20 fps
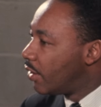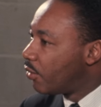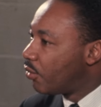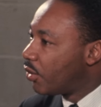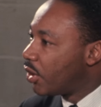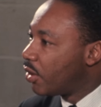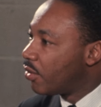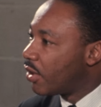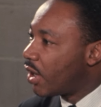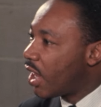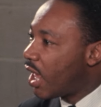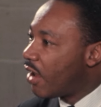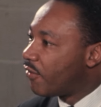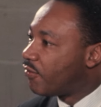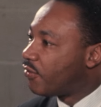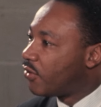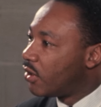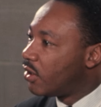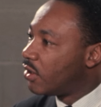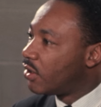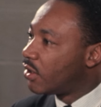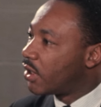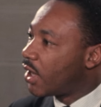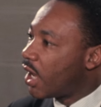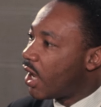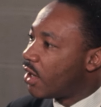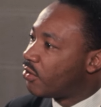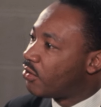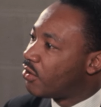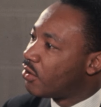We will have to look
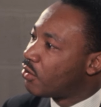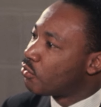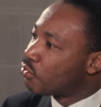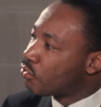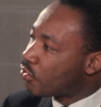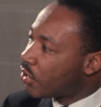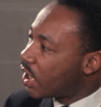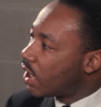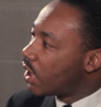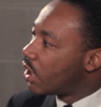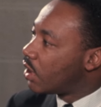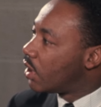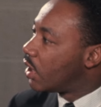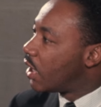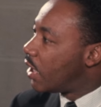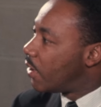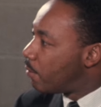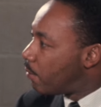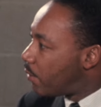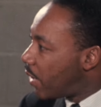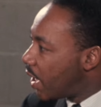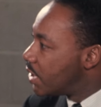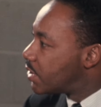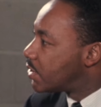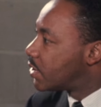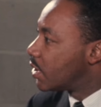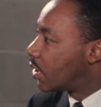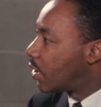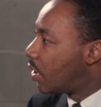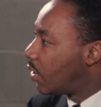at the real and
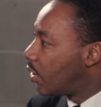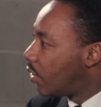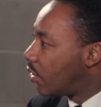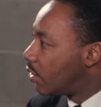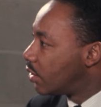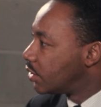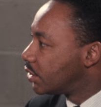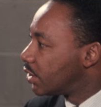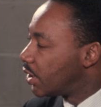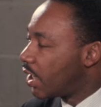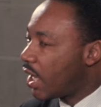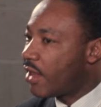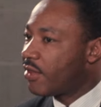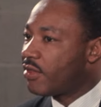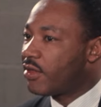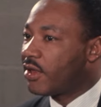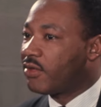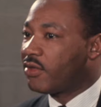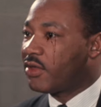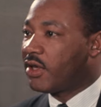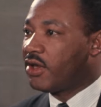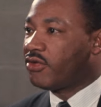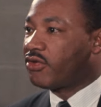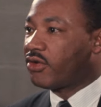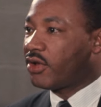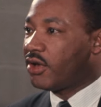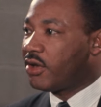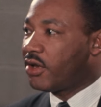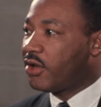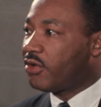basic cause, and I think these
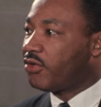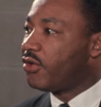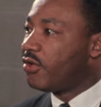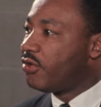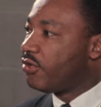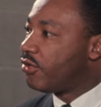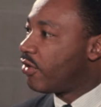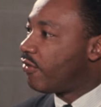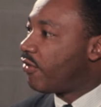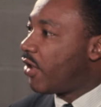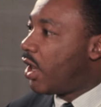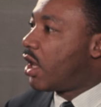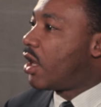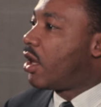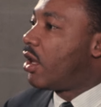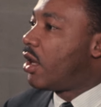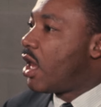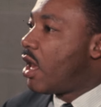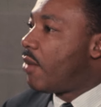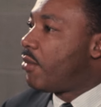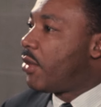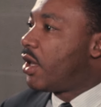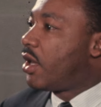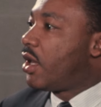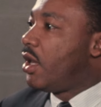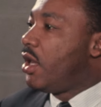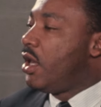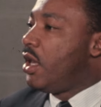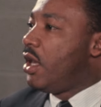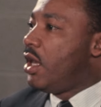conditions of economic
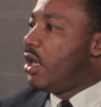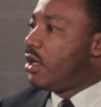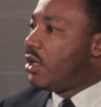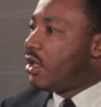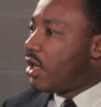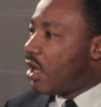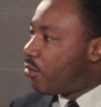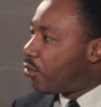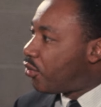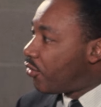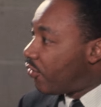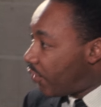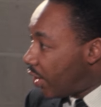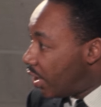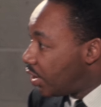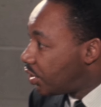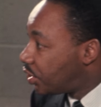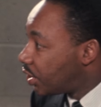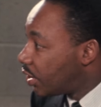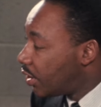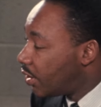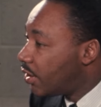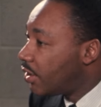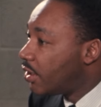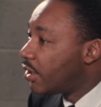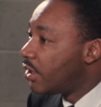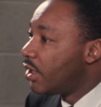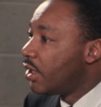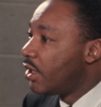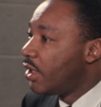
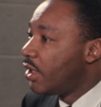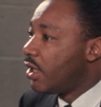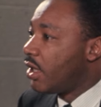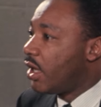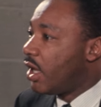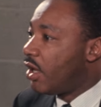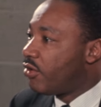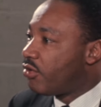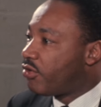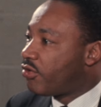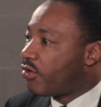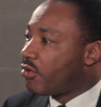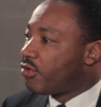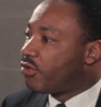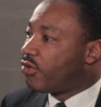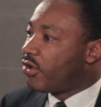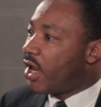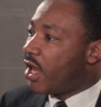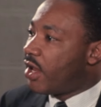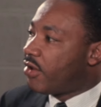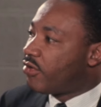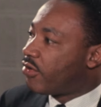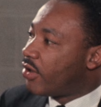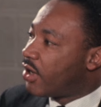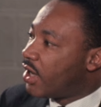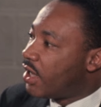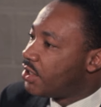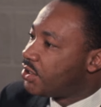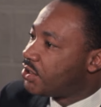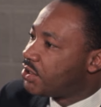deprivation and social
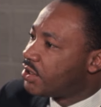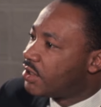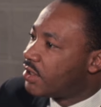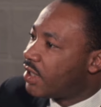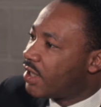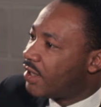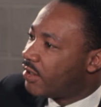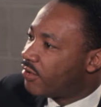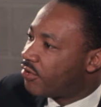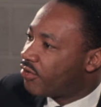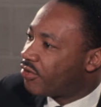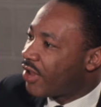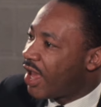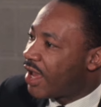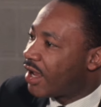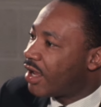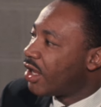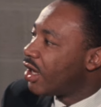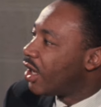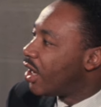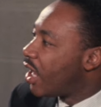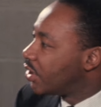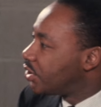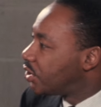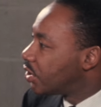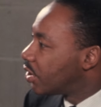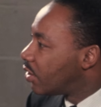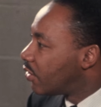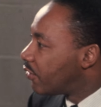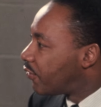isolation and
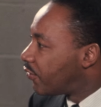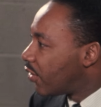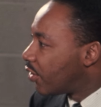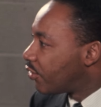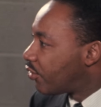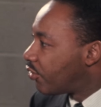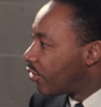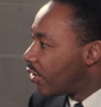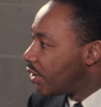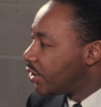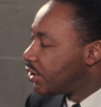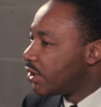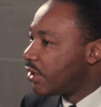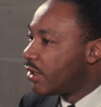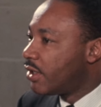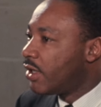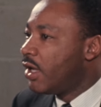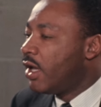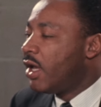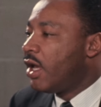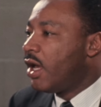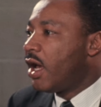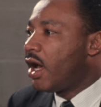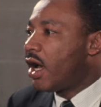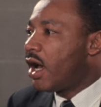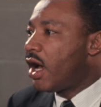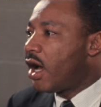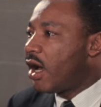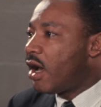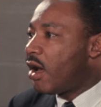psychological frustration
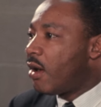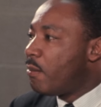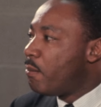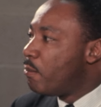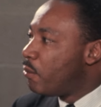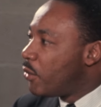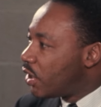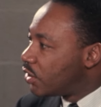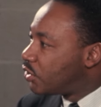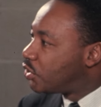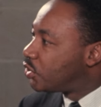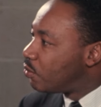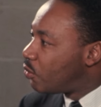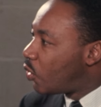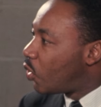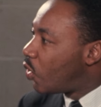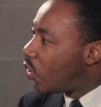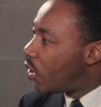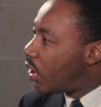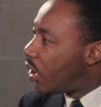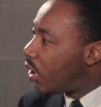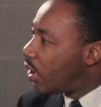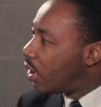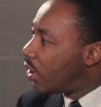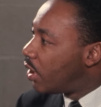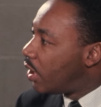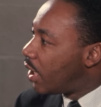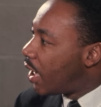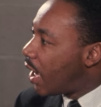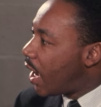are much more
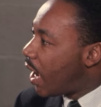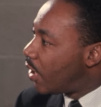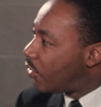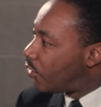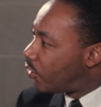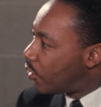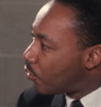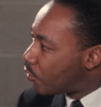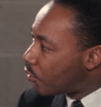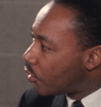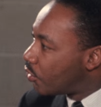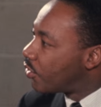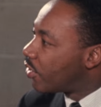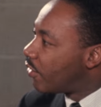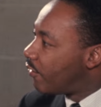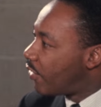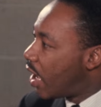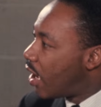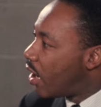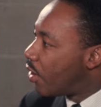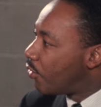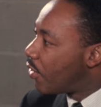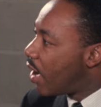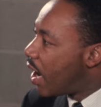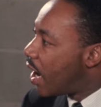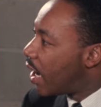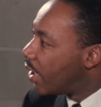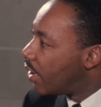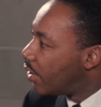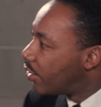at the root of our
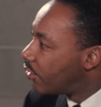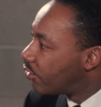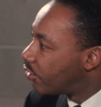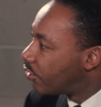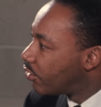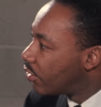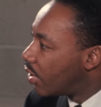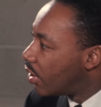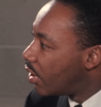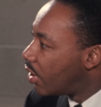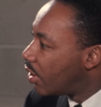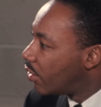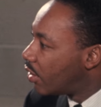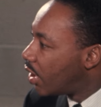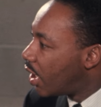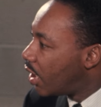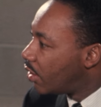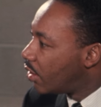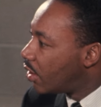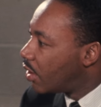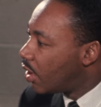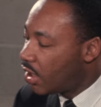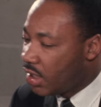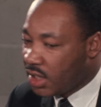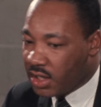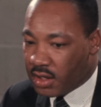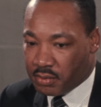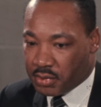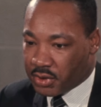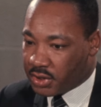riots than
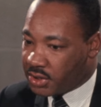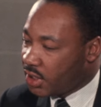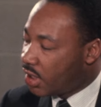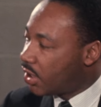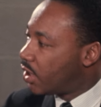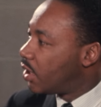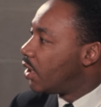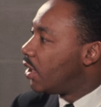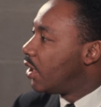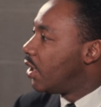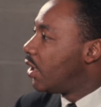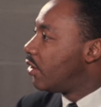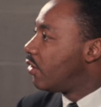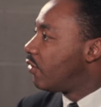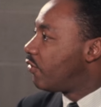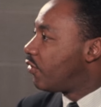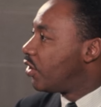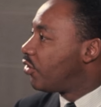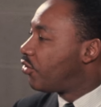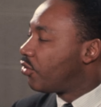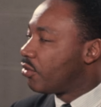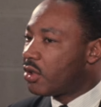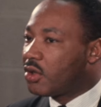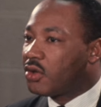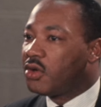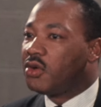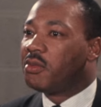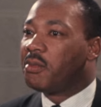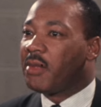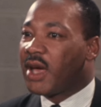any particular individual
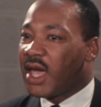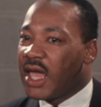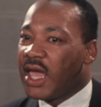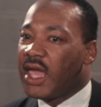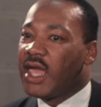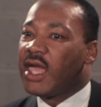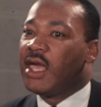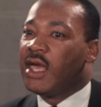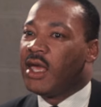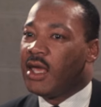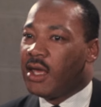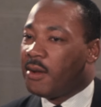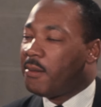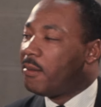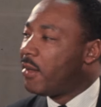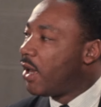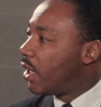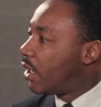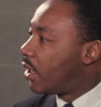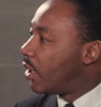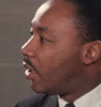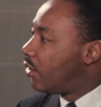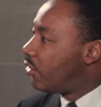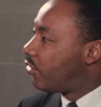who may make an